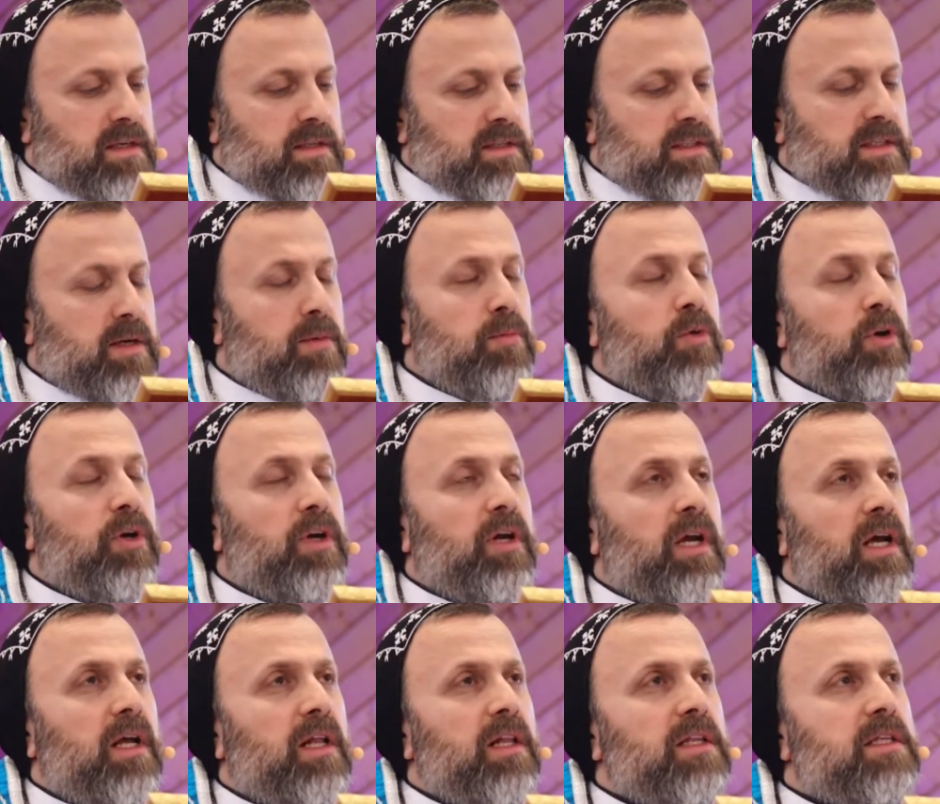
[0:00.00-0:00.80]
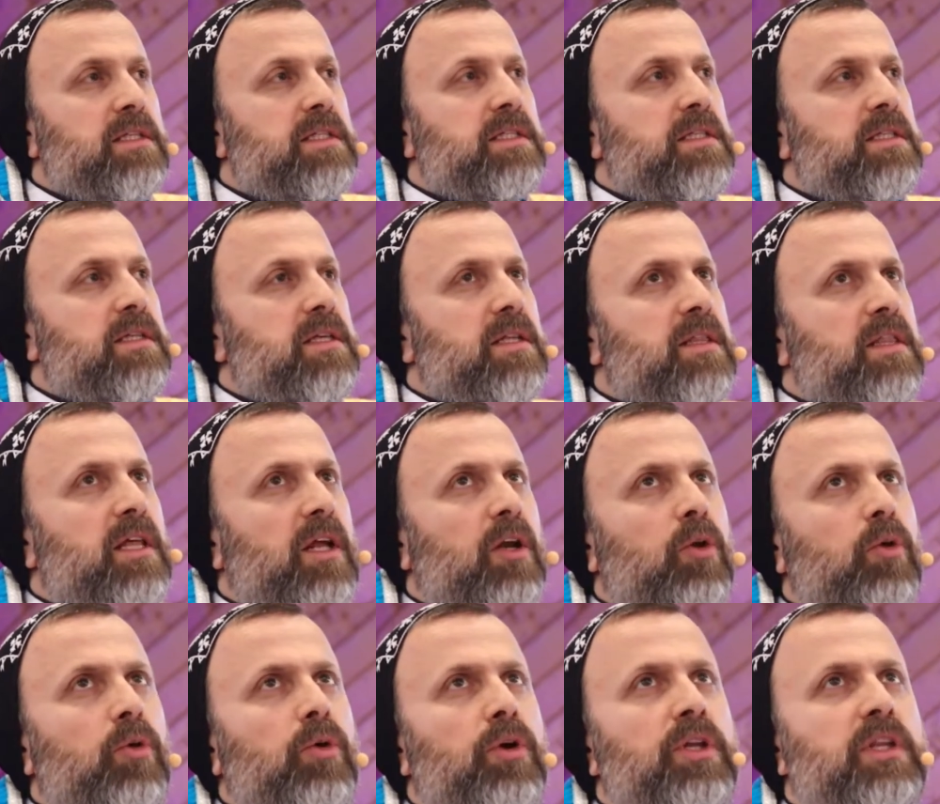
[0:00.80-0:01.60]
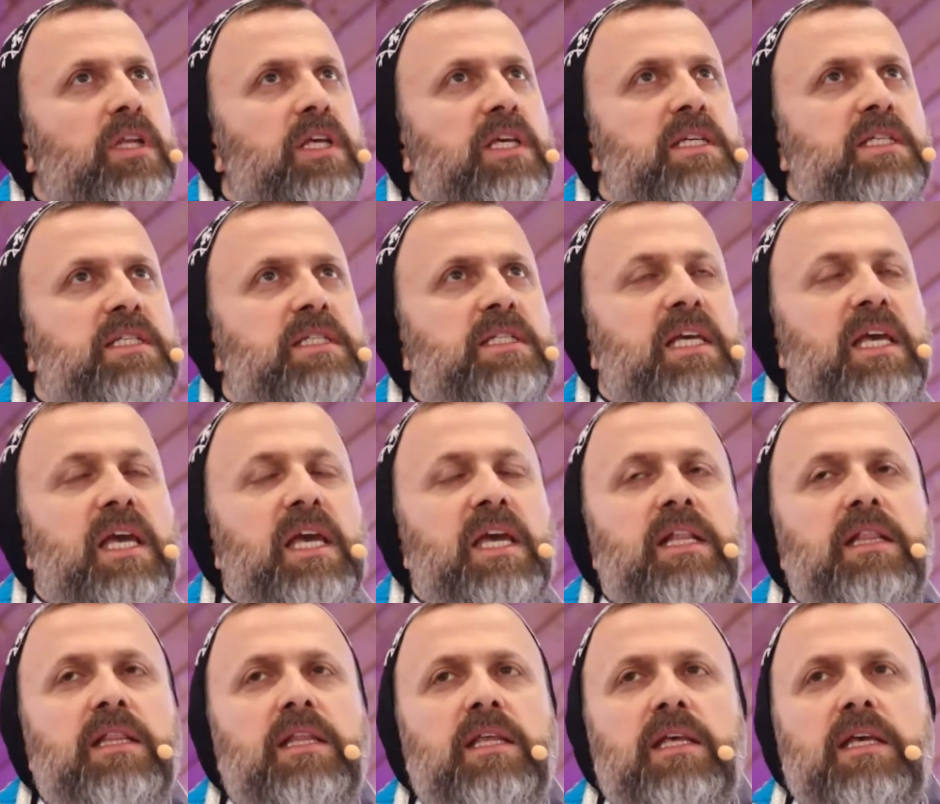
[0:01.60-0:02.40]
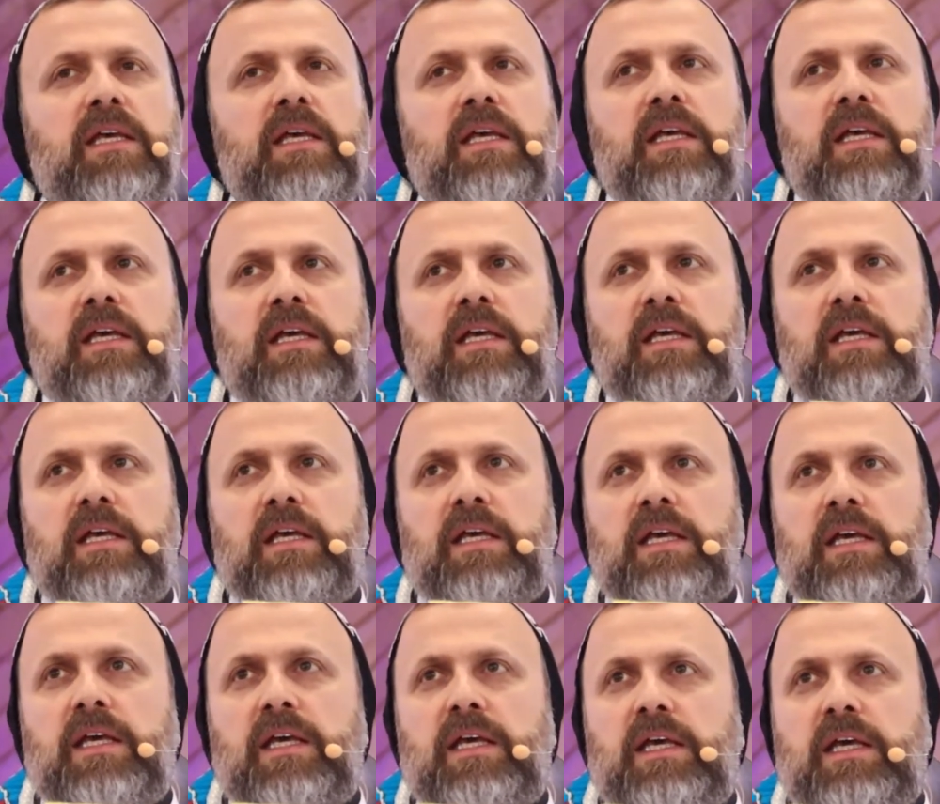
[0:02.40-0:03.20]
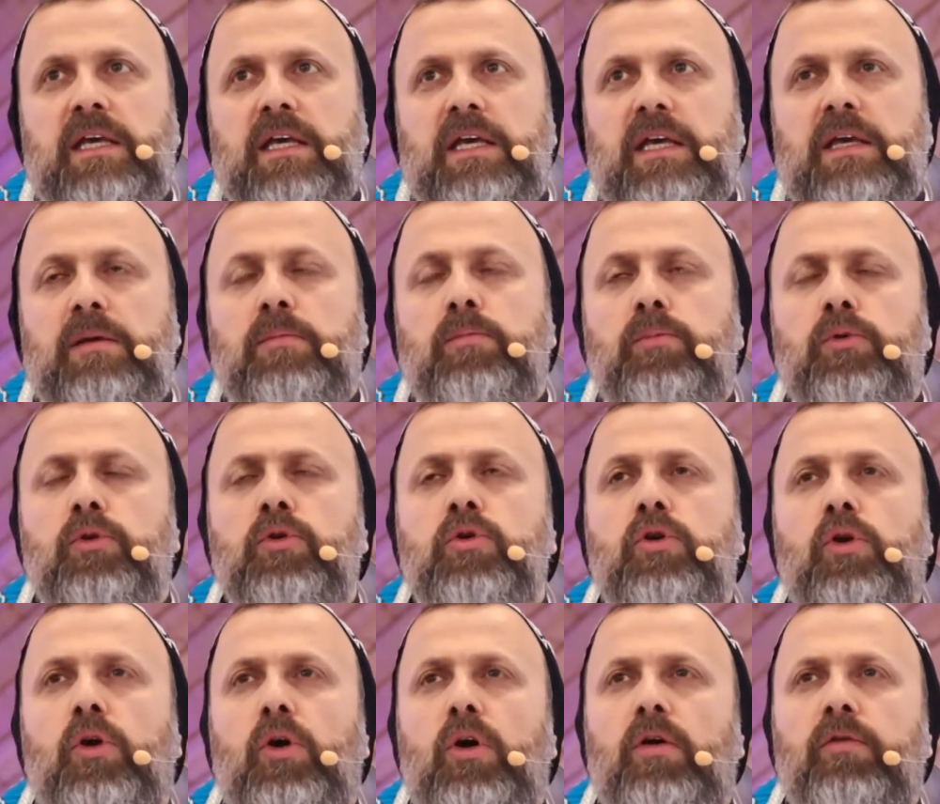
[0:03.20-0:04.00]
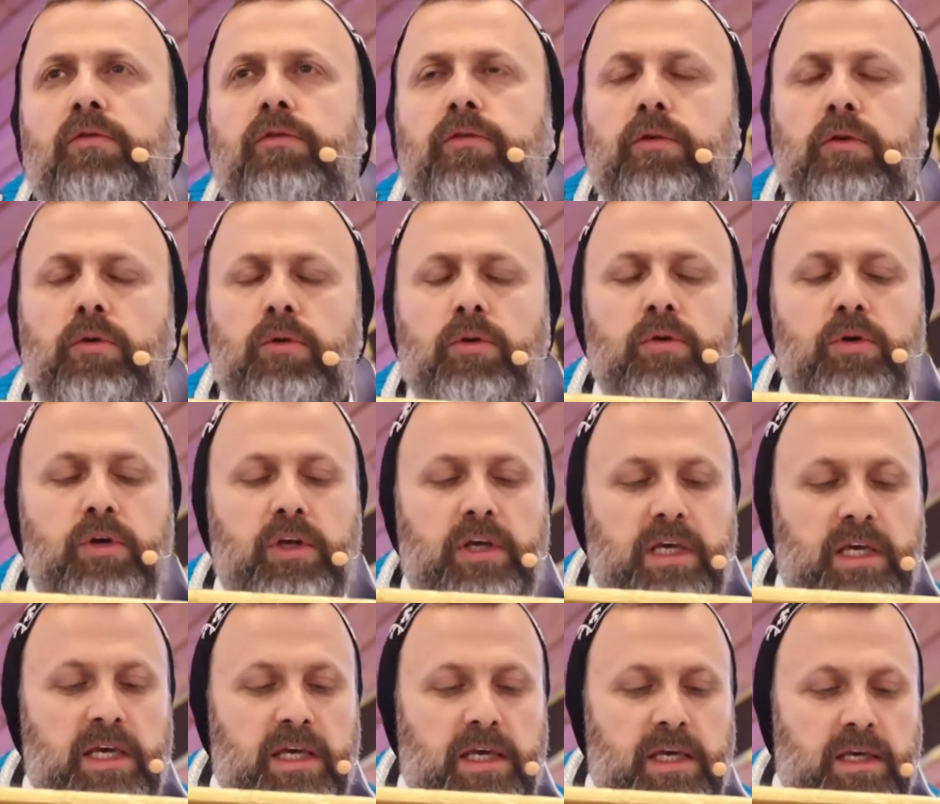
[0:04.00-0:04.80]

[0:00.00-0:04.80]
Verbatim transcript: Somewhere else, the Lord, he said in book of Luke,